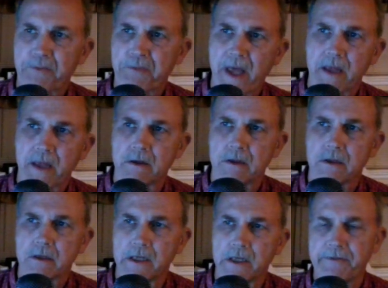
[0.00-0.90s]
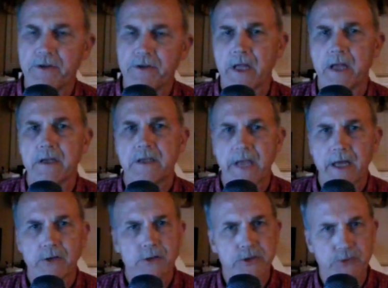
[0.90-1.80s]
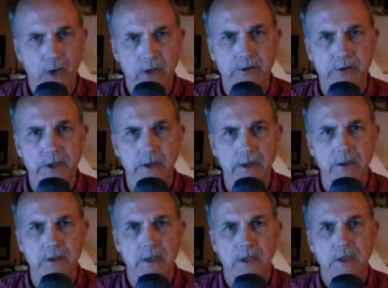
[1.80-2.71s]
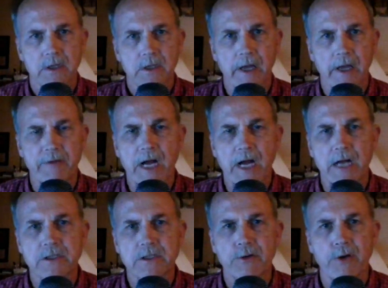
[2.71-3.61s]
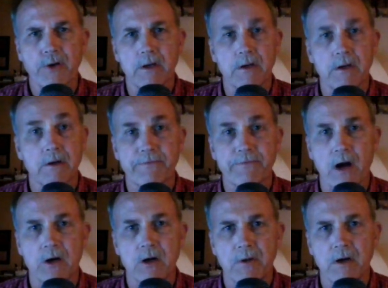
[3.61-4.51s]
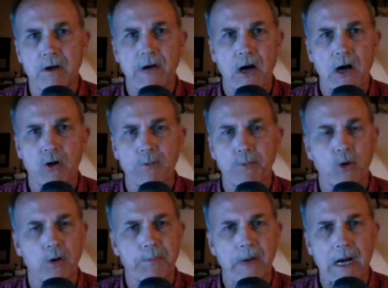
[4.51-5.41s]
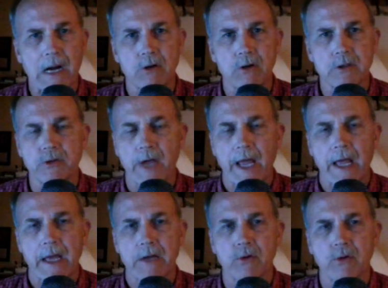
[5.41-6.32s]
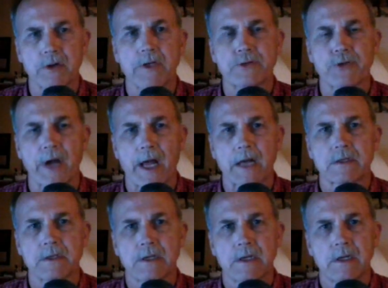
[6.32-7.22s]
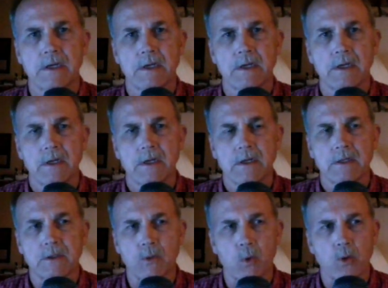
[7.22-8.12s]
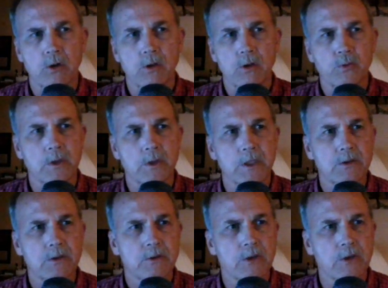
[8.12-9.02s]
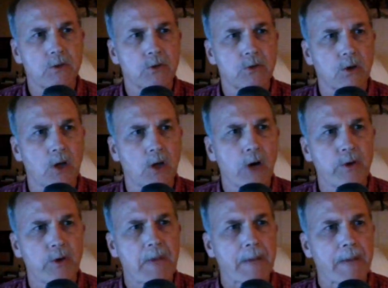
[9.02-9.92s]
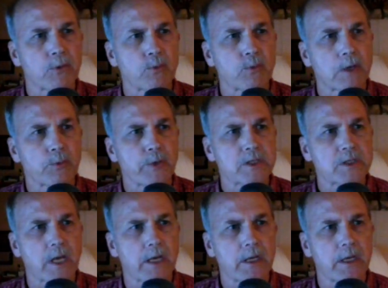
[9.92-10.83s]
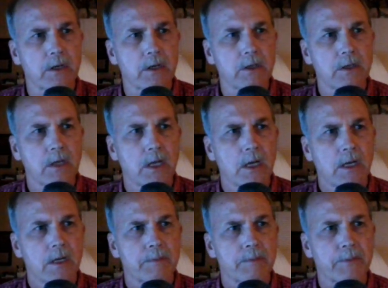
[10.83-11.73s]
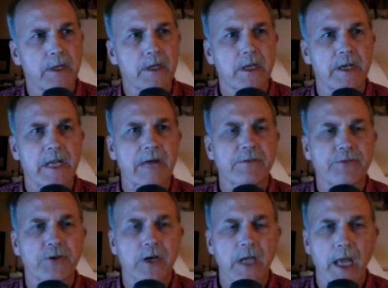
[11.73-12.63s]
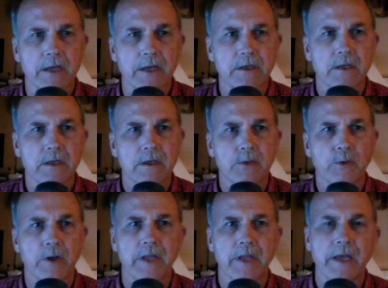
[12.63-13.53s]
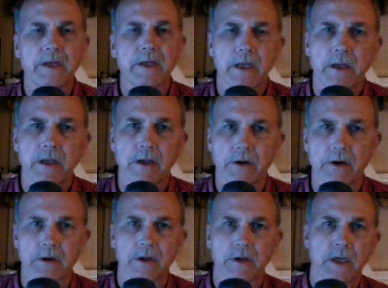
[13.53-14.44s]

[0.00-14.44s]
men, living and dead, who struggled here, have consecrated it far above our poor power to add or detract. The world will little note nor long remember what we say here, but it can never forget what they did here.